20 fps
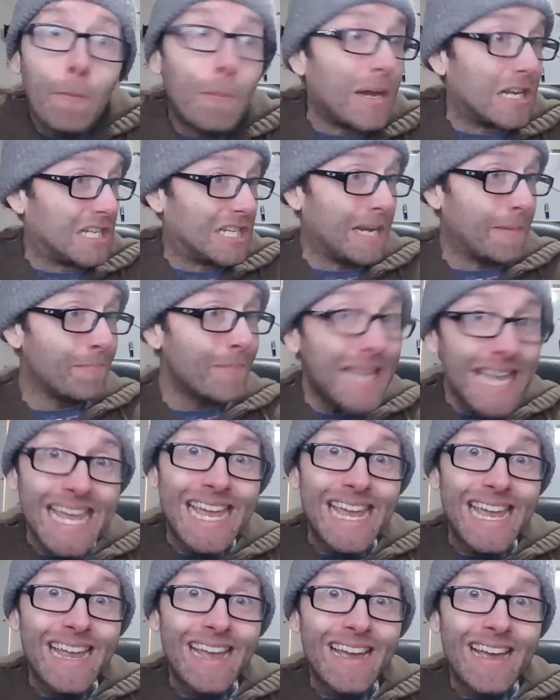but to
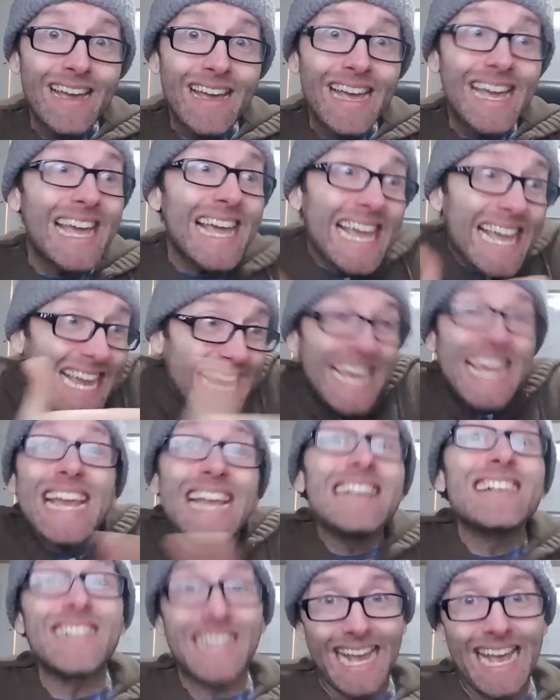me,
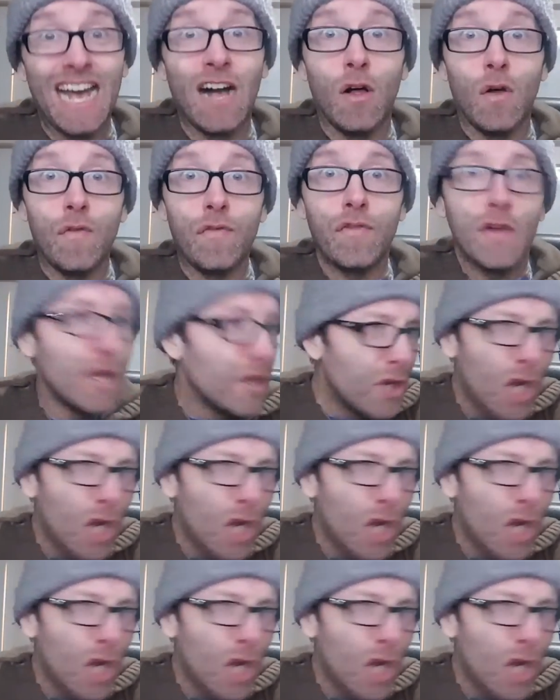he's ALF.